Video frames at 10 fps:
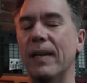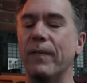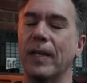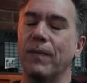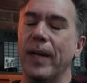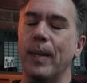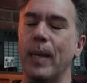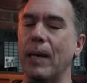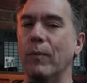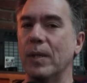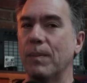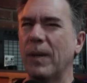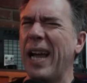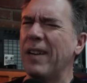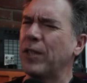In fact, if anything, it was
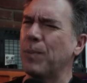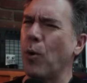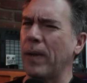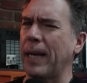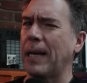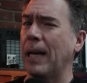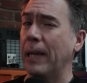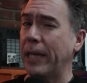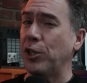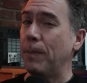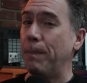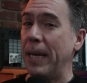kind of just more like a collection